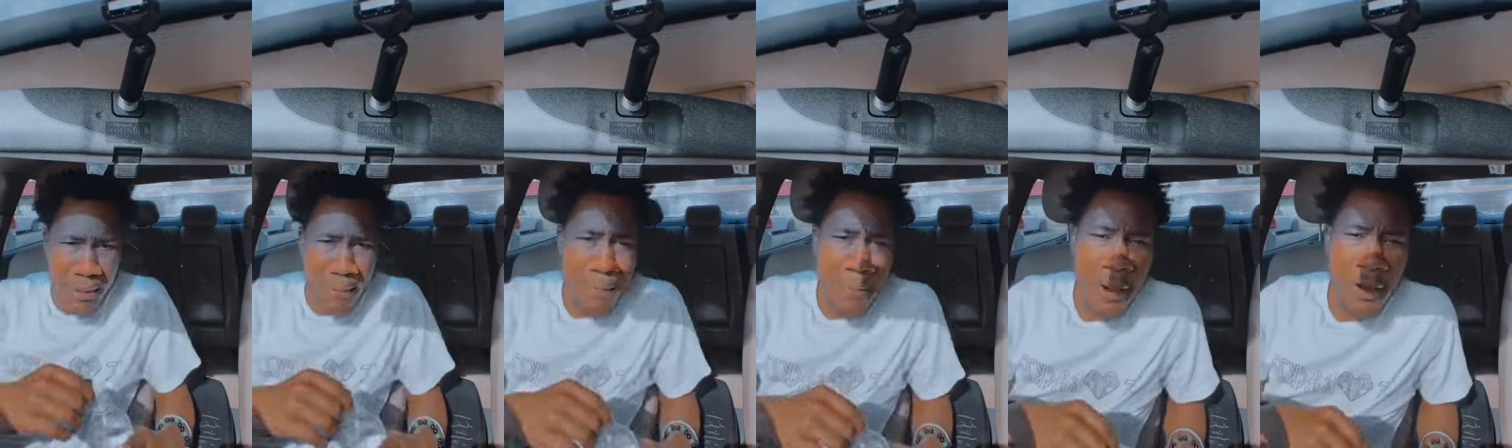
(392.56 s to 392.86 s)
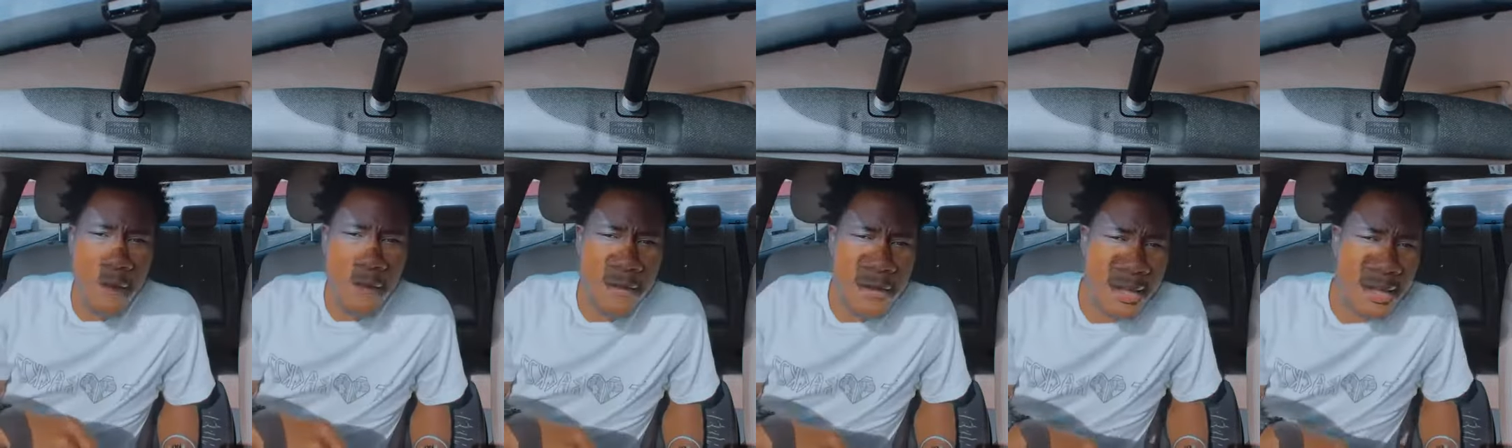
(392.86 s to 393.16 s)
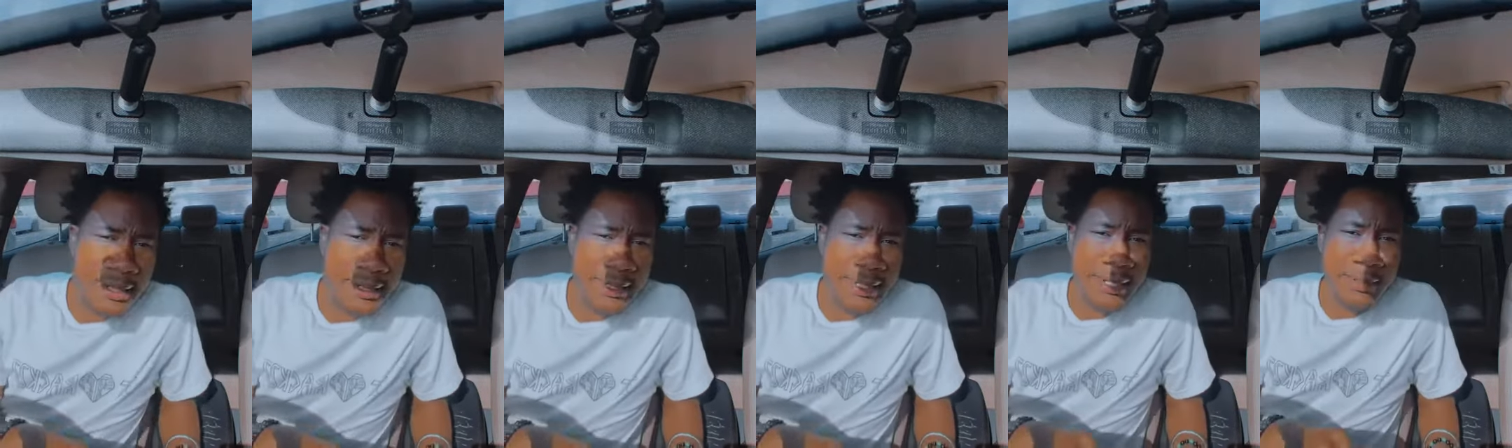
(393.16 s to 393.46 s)
perfect
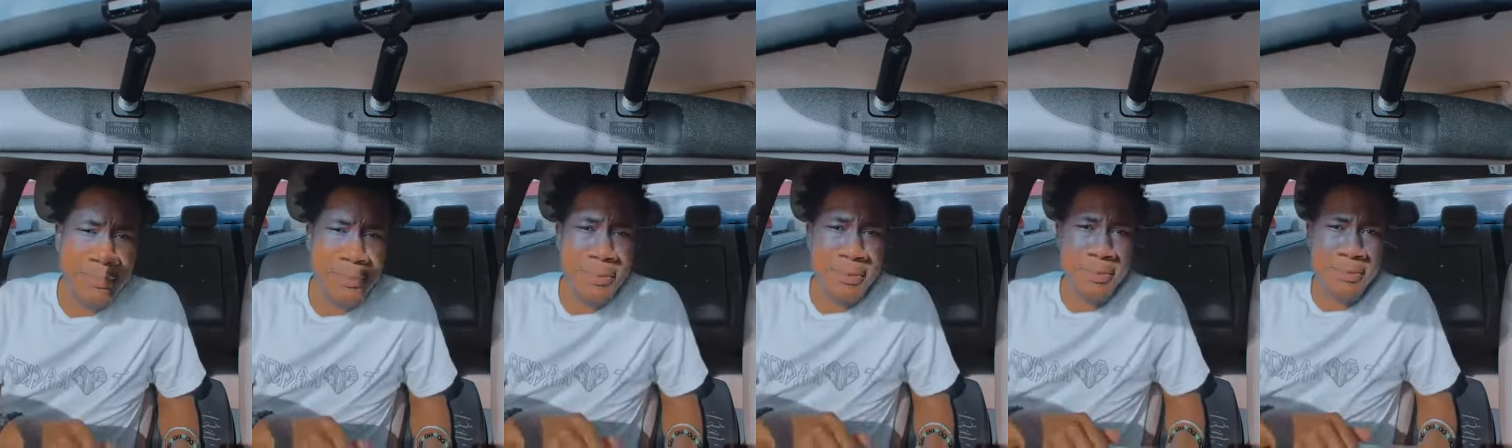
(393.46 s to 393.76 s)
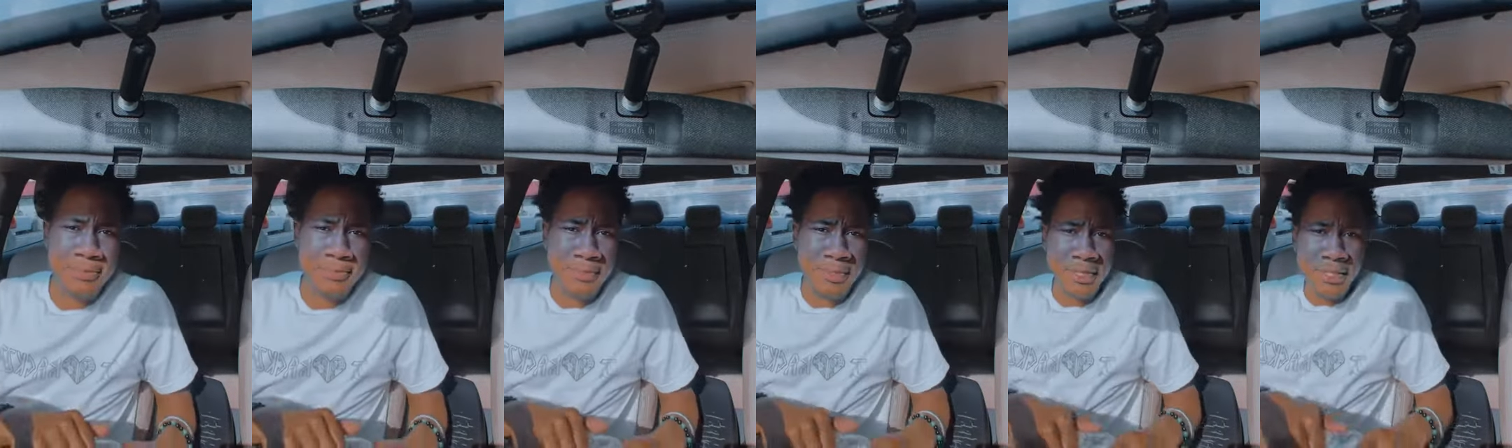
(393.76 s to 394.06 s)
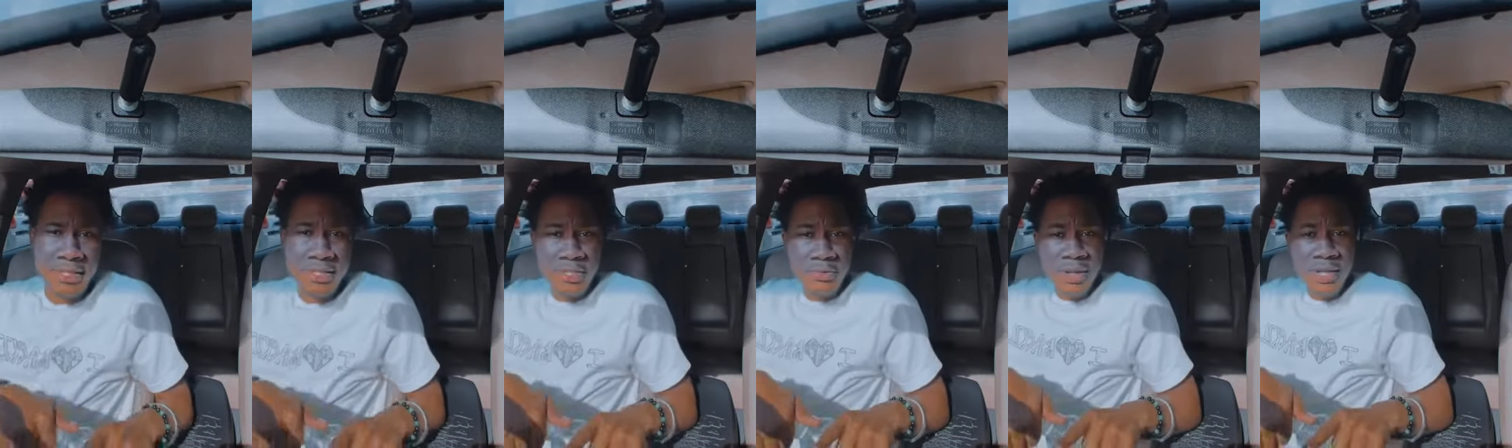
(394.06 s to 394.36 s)
example.
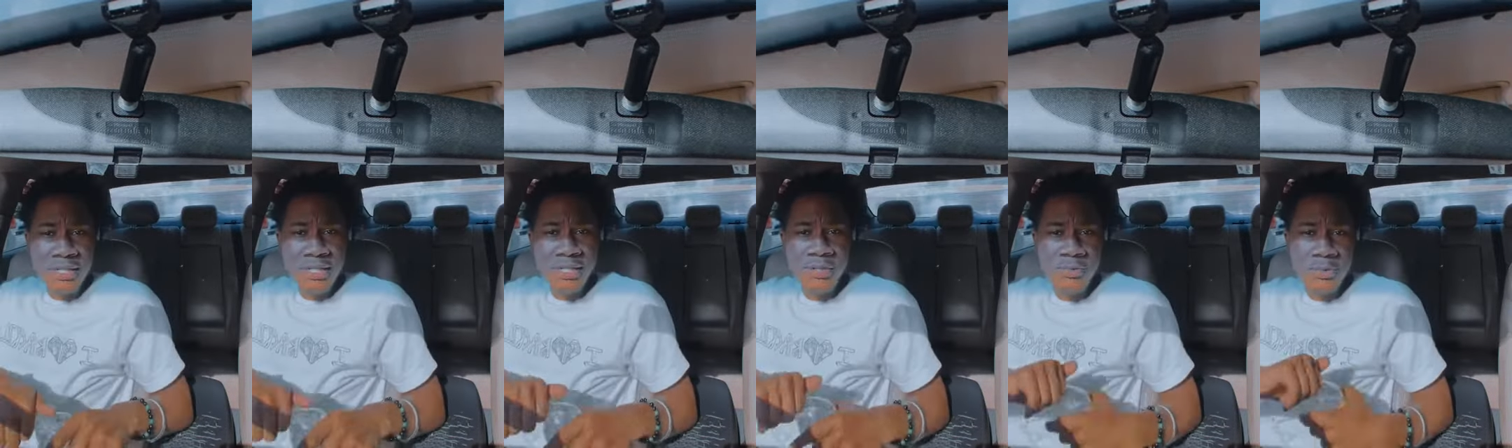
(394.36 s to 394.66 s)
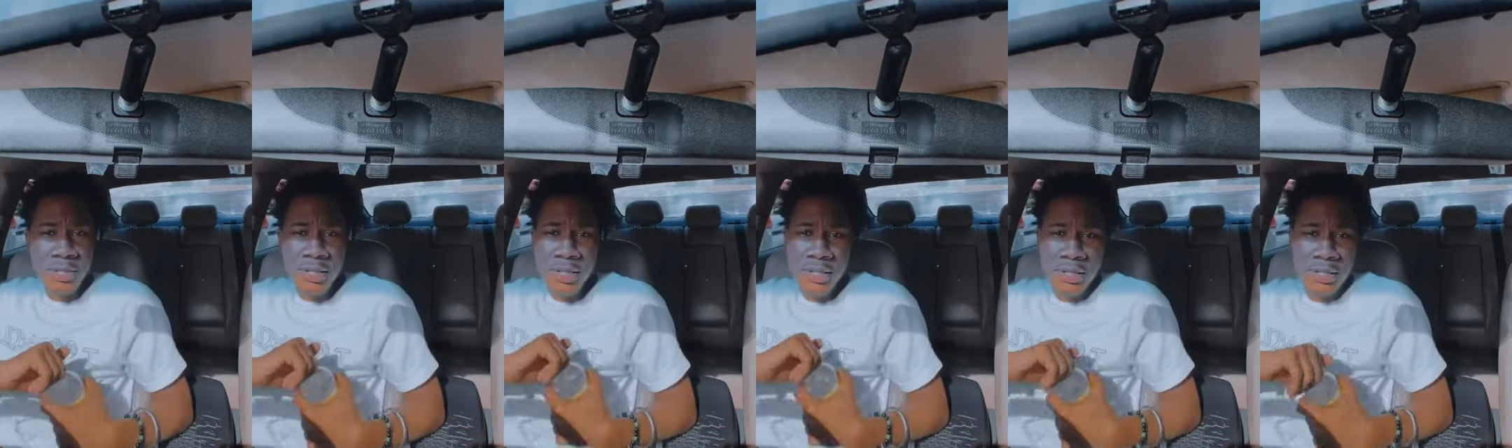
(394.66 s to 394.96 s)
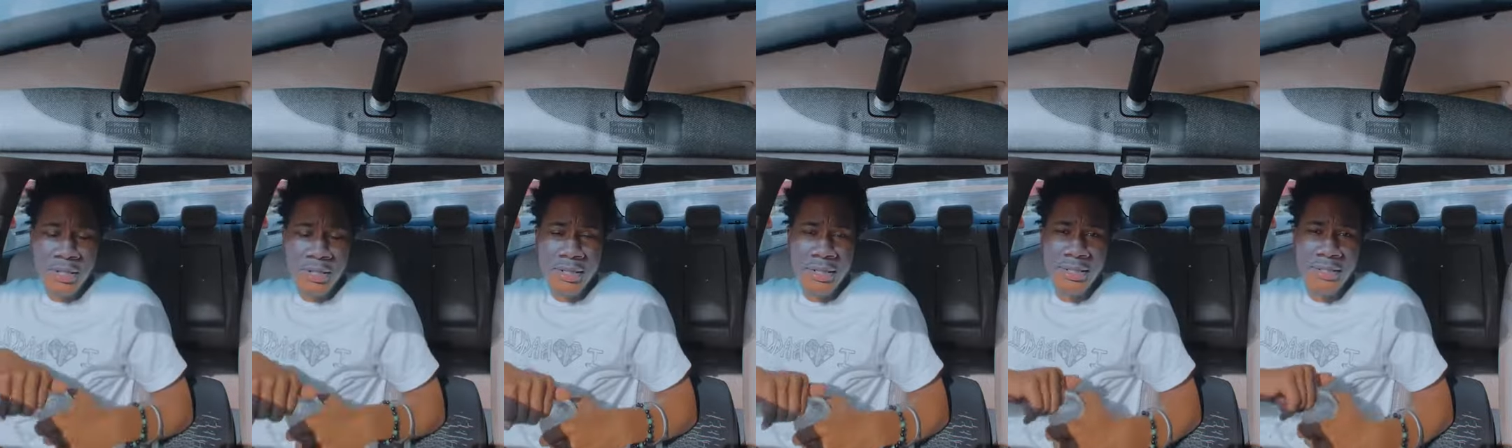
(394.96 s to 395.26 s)
Situation with
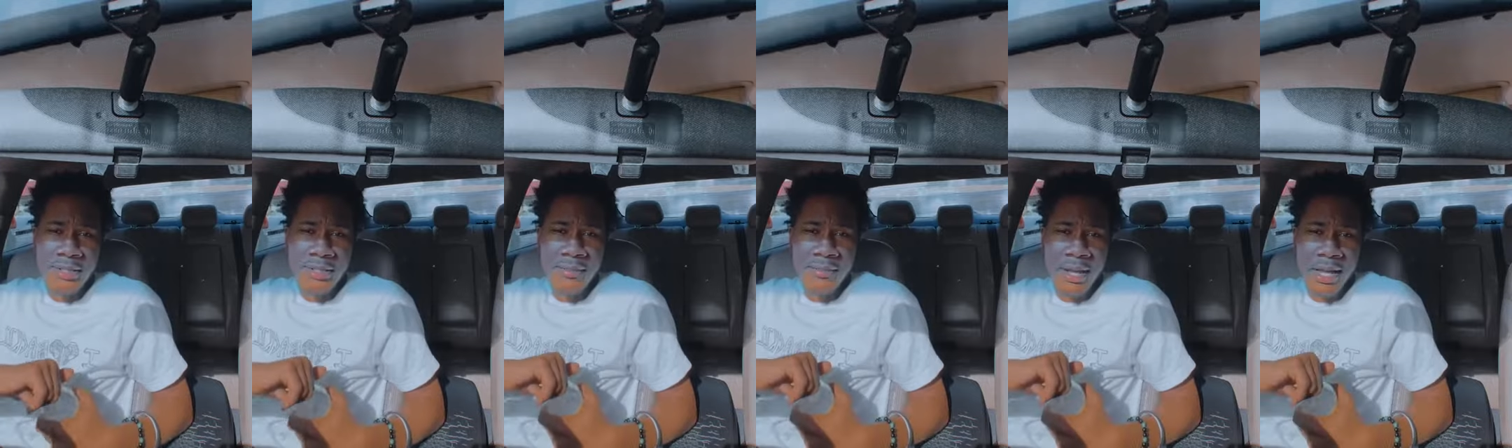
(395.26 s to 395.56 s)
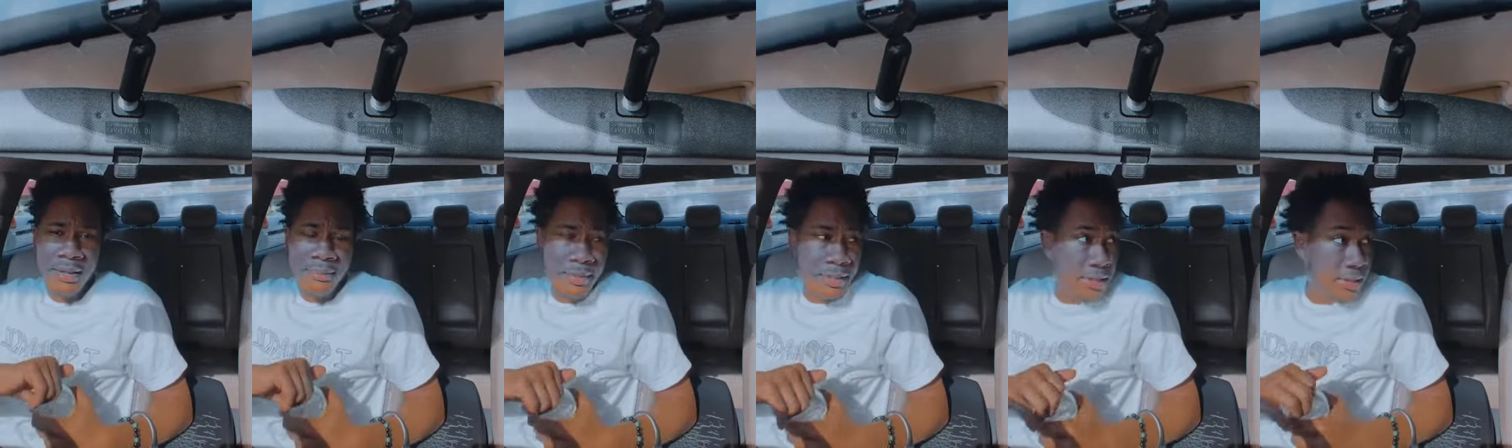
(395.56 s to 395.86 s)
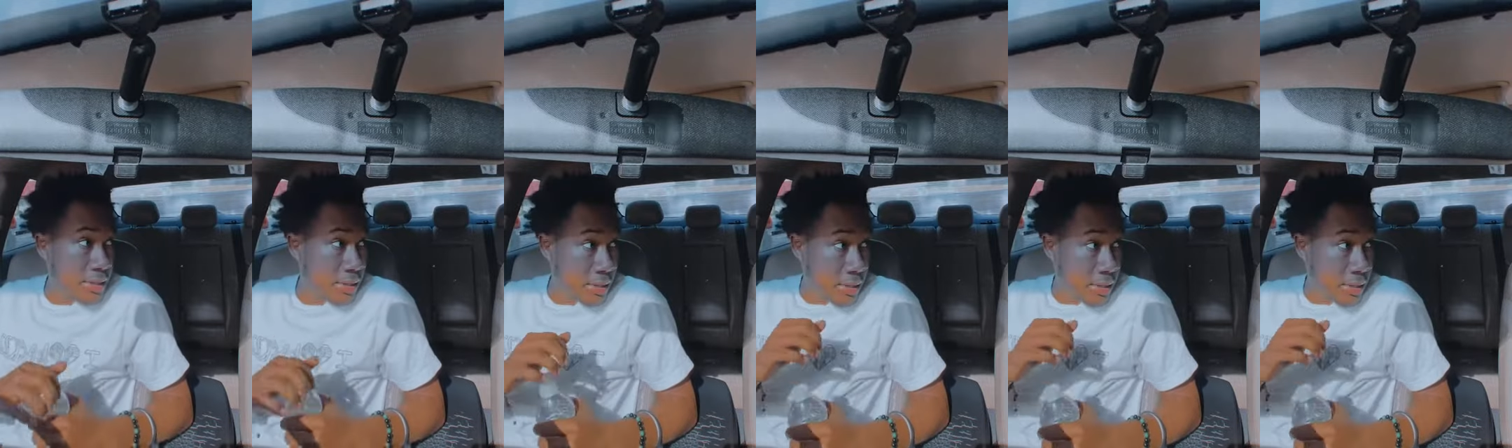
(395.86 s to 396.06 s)
DaBaby.